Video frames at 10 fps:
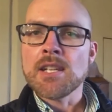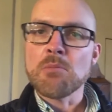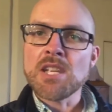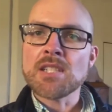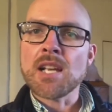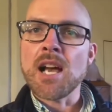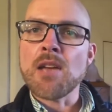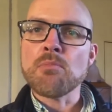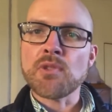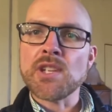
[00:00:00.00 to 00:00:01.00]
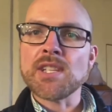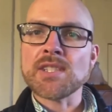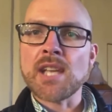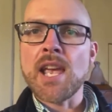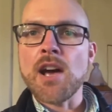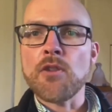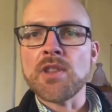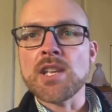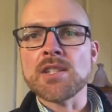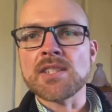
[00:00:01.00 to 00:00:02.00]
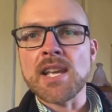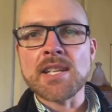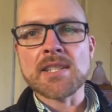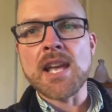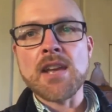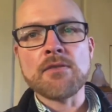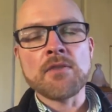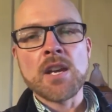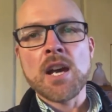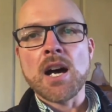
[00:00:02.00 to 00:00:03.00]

In the meantime, please stay healthy and stay safe.